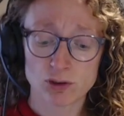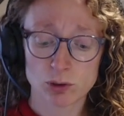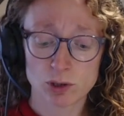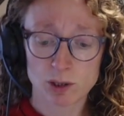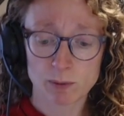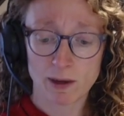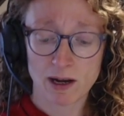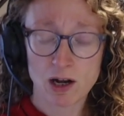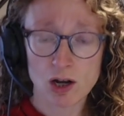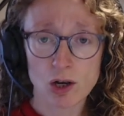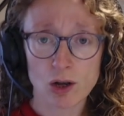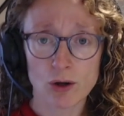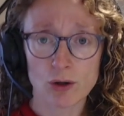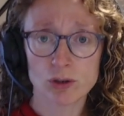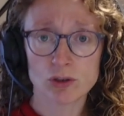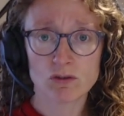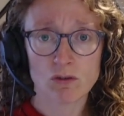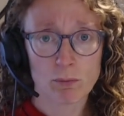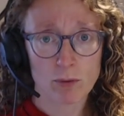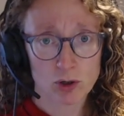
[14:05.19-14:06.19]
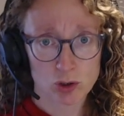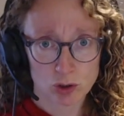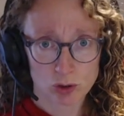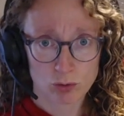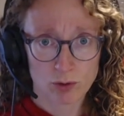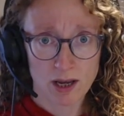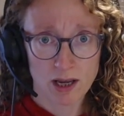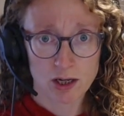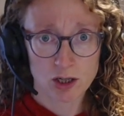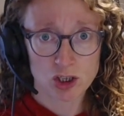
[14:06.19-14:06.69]
to expend loads of
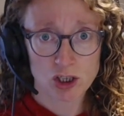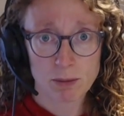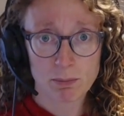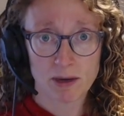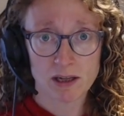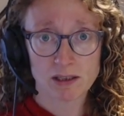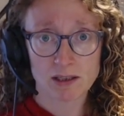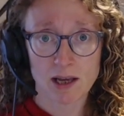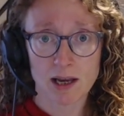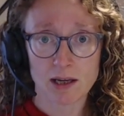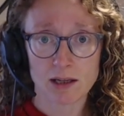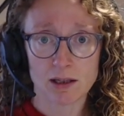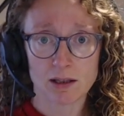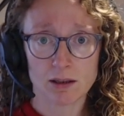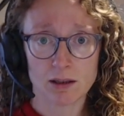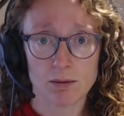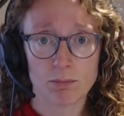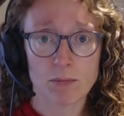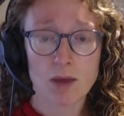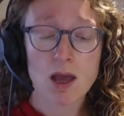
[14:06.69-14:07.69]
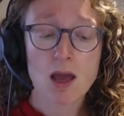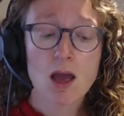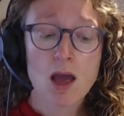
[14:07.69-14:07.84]
emotional energy maintaining them